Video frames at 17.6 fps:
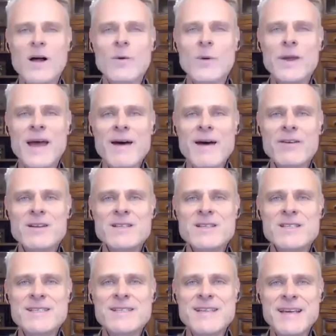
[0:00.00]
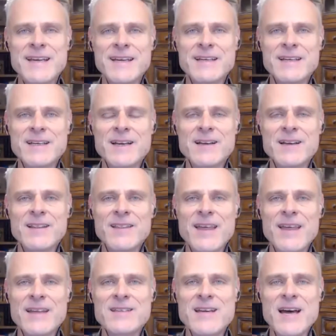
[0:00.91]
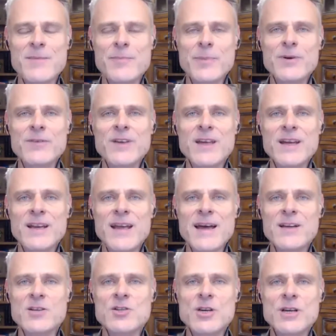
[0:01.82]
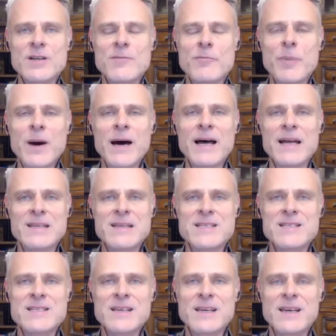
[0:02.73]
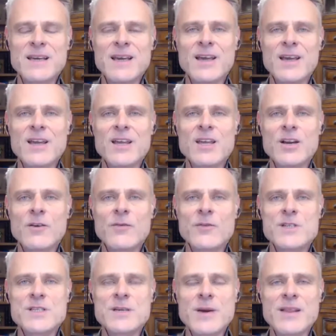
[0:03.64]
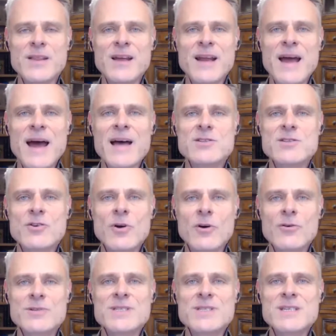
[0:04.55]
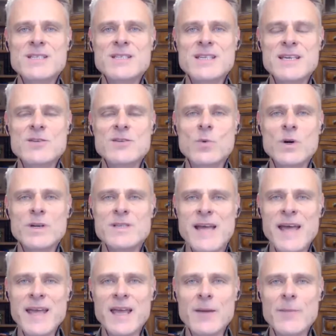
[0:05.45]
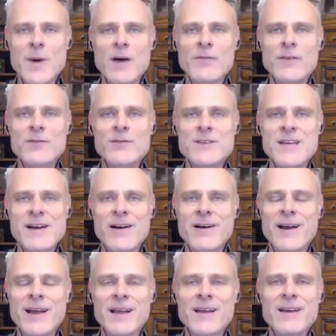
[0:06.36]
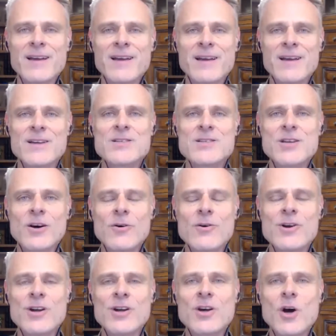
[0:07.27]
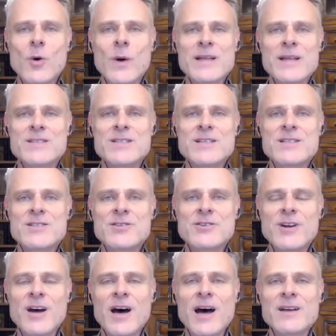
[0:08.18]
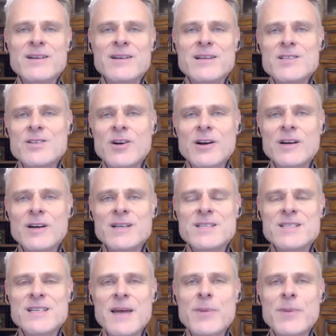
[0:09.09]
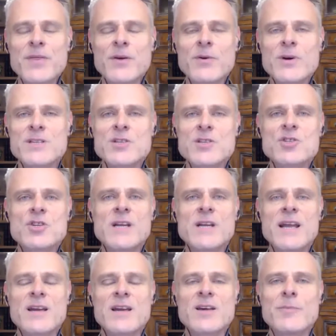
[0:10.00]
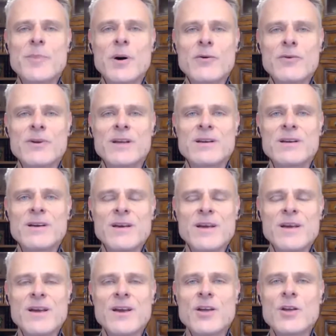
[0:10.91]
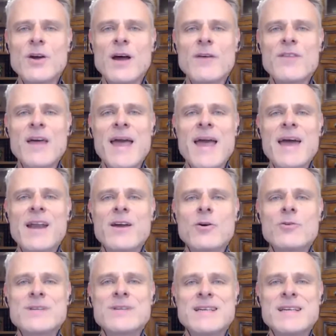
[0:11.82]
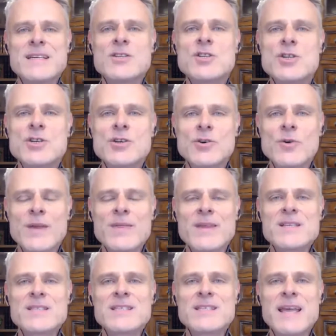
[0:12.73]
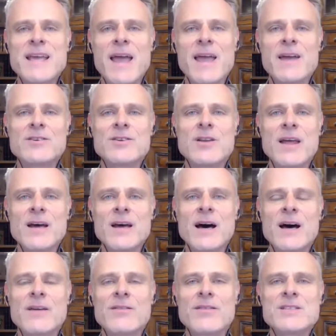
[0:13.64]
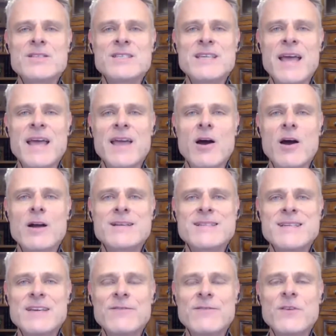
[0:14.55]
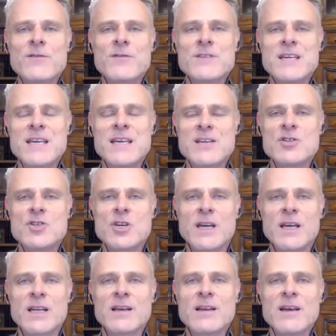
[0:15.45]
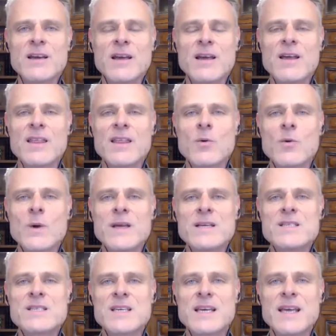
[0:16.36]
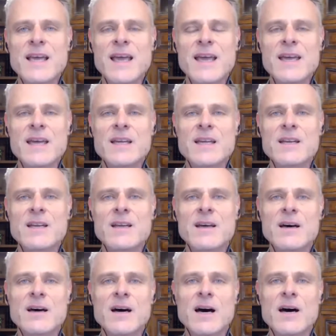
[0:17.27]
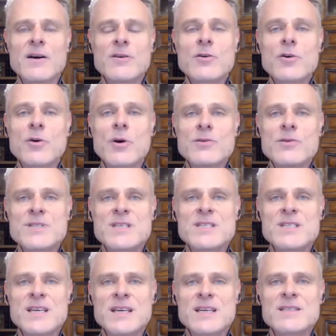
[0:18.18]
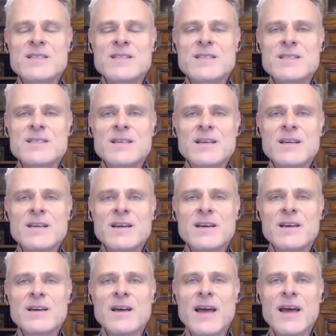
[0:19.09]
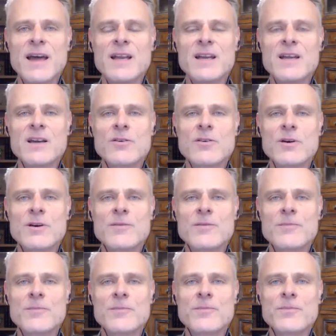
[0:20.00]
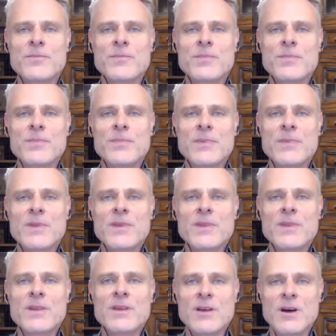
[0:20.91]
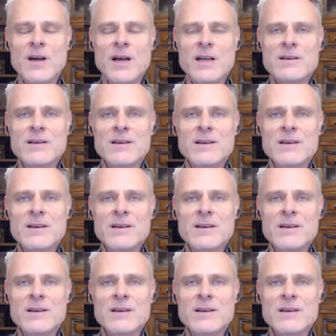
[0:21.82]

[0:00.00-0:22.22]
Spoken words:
we haven't seen that type of connection, but for somebody that has Crohn's disease, we're taking them off of dairy. So right. Coincidence or not, it's hard to say, but there is a genetic component. You have the NOD2 and the CARD15 gene that we see in Crohn's disease. And go ahead.